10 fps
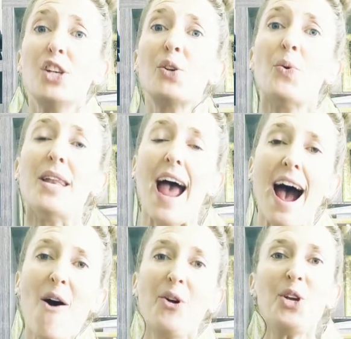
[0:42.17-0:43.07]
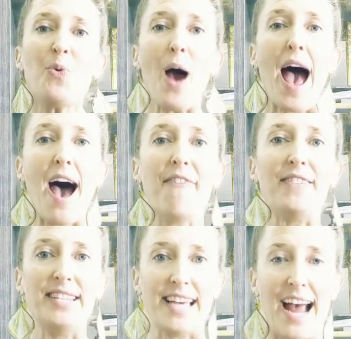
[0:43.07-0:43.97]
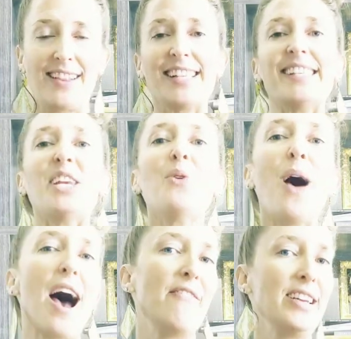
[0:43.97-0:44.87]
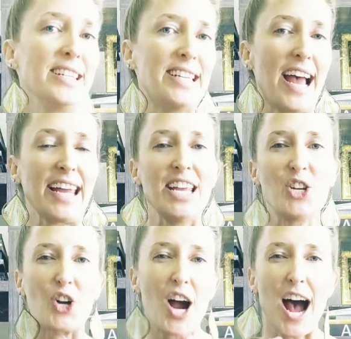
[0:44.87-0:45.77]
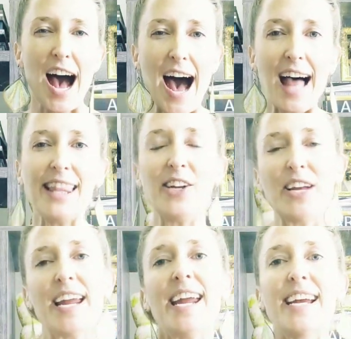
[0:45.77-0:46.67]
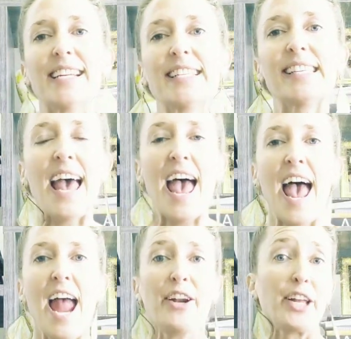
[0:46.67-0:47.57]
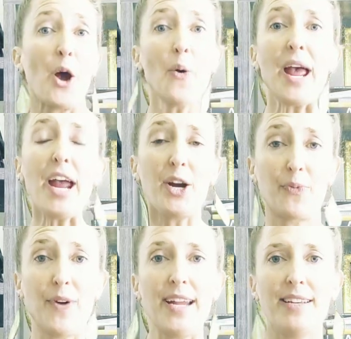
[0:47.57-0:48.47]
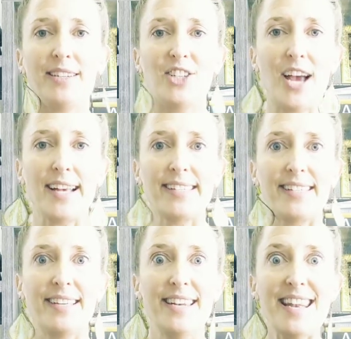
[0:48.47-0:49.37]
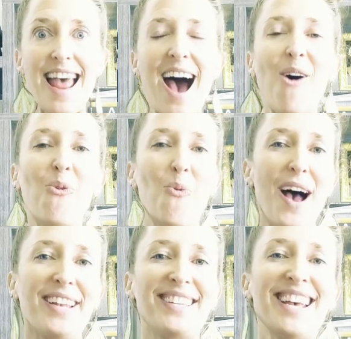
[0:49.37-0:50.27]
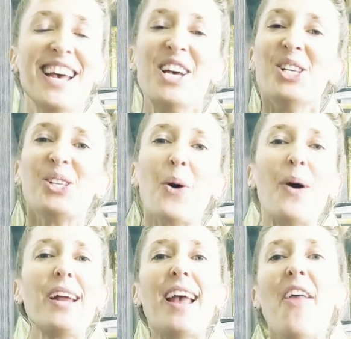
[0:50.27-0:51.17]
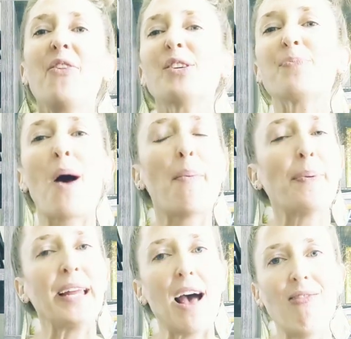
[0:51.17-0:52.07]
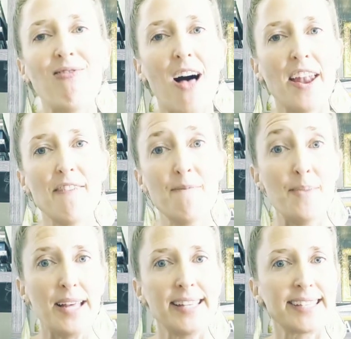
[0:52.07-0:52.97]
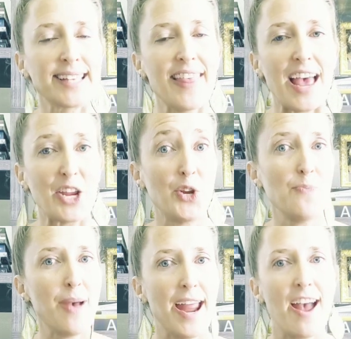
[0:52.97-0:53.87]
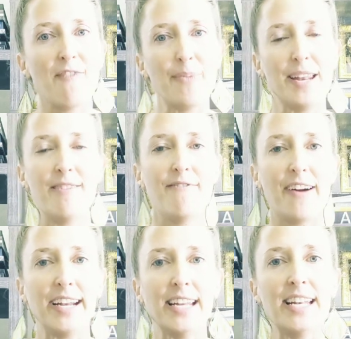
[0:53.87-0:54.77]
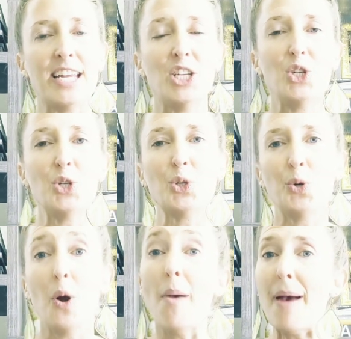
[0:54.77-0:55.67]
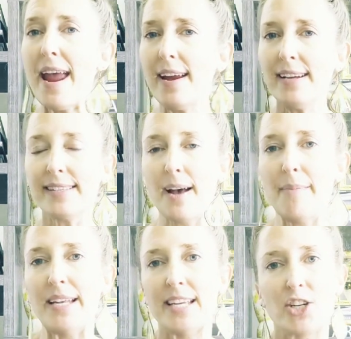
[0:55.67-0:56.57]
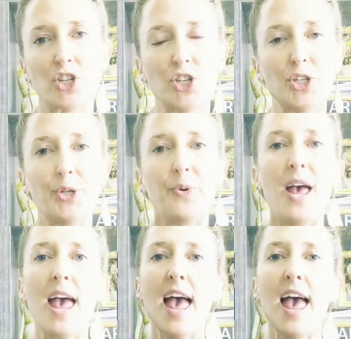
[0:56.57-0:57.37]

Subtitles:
So now you have a deck. Let's say you have a deck in your hot little hands. You're like, okay, great, just now what? So again, there's probably a lot of myths that you may have been invited into paying some attention to.